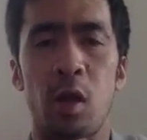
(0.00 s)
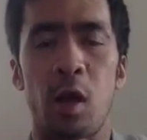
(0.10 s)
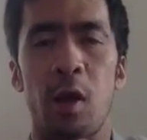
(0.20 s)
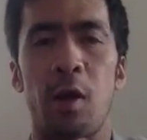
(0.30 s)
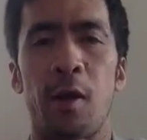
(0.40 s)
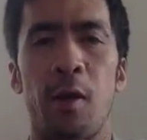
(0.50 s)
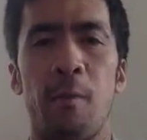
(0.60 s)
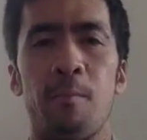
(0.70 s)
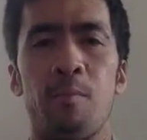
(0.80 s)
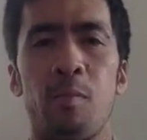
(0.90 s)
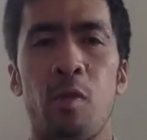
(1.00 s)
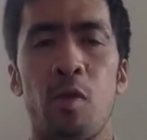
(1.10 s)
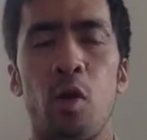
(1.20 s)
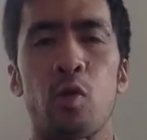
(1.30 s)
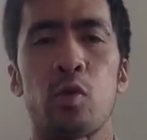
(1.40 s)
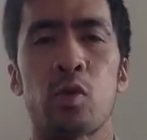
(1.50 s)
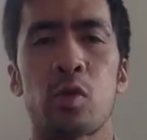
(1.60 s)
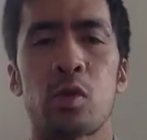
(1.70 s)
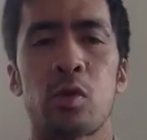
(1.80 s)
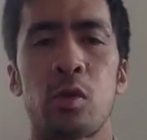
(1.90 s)

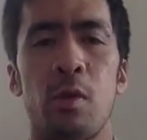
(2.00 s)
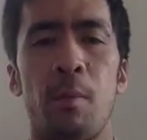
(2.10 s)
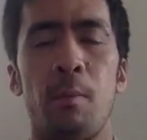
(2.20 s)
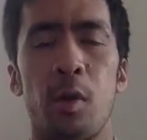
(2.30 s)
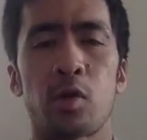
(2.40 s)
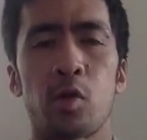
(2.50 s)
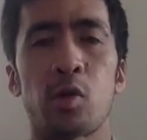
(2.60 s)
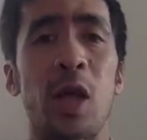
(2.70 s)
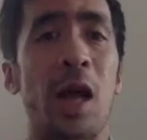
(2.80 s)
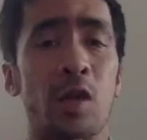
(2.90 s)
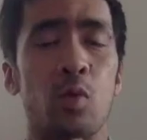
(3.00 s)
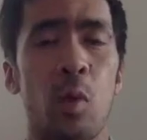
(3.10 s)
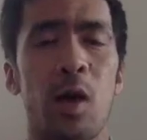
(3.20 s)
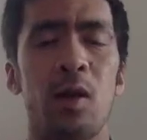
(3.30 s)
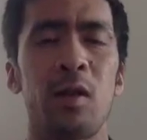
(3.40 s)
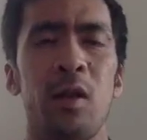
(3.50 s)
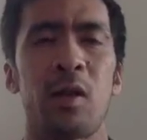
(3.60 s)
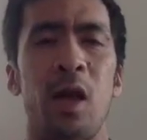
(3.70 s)
those muscles as well,